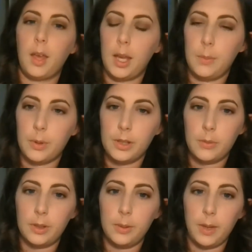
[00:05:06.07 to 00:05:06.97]
a Prince
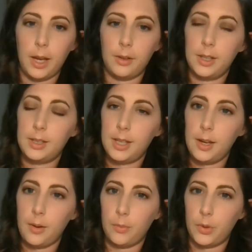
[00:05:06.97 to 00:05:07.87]
William County
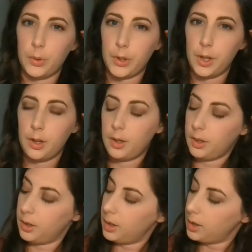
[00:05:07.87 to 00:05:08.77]
take-home folder.
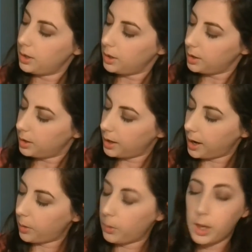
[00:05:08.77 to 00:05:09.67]

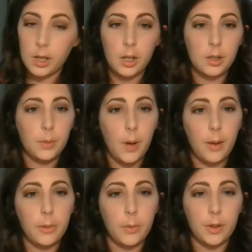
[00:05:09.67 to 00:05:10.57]
Now, you're
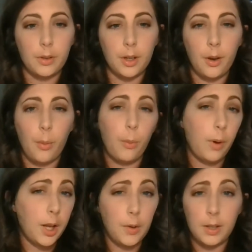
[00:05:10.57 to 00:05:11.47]
probably wondering,
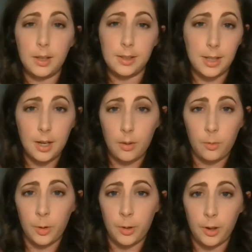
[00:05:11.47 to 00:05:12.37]
why do I need a take-home
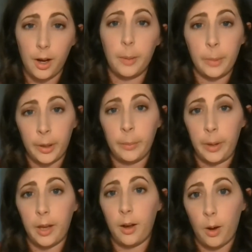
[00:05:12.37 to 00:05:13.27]
folder? I'm going to
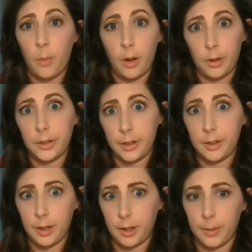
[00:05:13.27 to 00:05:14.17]
be at home all the
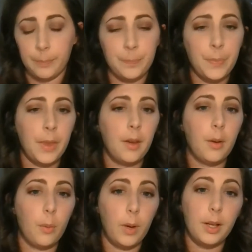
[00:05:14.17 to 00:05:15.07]
time.
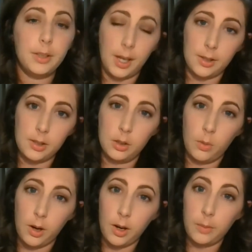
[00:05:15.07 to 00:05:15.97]
Well, yes, you
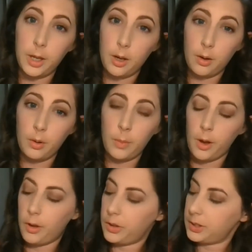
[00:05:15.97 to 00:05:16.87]
are going to be home
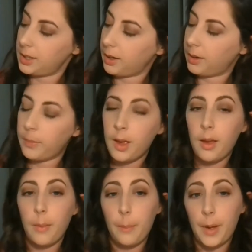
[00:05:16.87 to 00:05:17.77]
all the time,
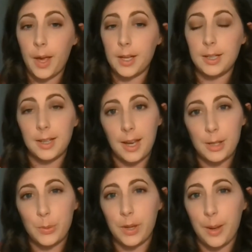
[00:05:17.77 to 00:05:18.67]
but in
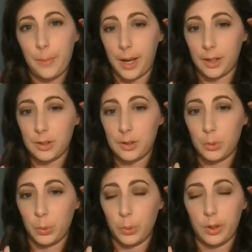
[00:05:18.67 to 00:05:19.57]
case we come back to
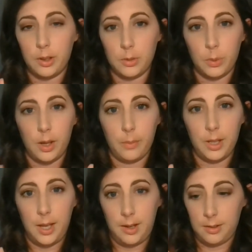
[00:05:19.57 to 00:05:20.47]
school, this will come in
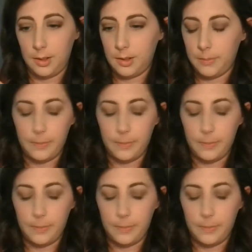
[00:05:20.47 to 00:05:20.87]
handy.